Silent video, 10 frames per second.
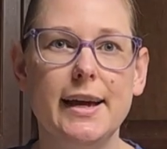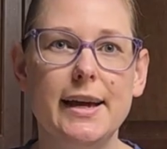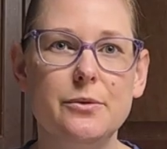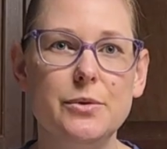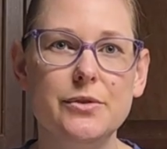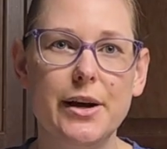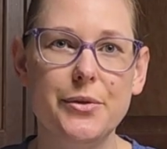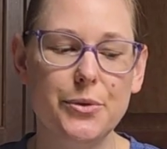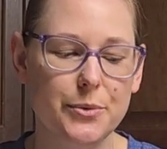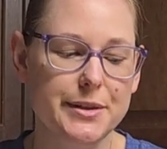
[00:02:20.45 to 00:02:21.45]
And we've got
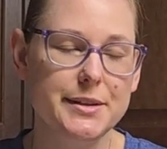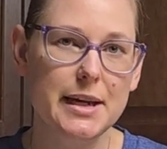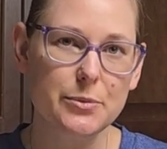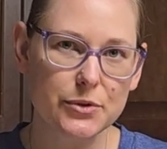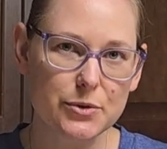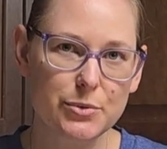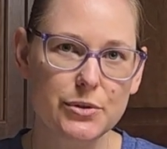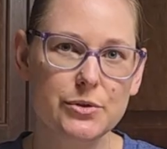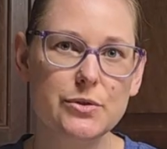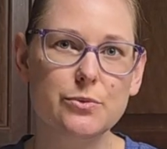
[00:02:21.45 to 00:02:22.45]
3
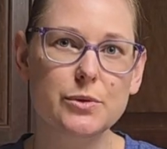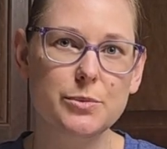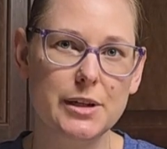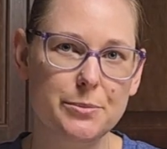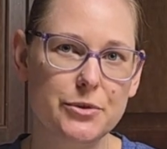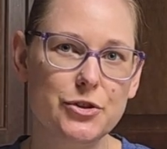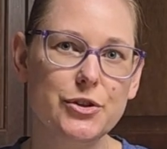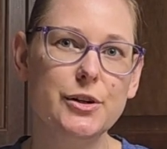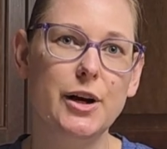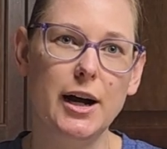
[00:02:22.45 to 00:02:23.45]
tablespoons room
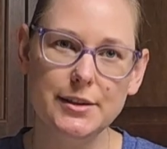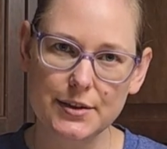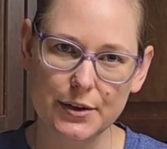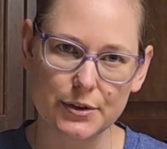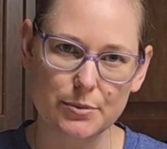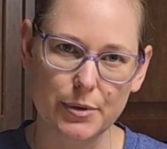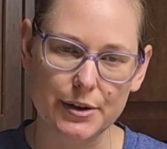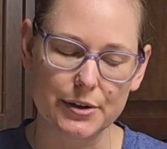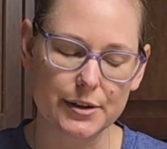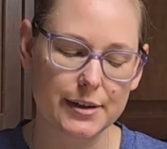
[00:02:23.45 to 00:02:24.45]
temperature unsalted
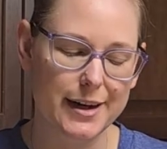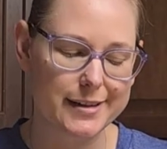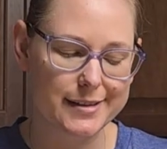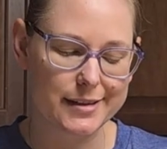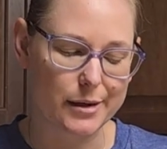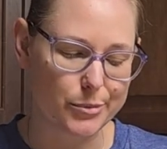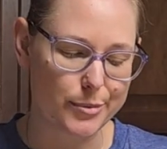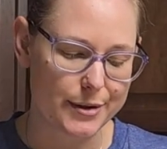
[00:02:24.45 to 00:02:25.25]
butter cut into a couple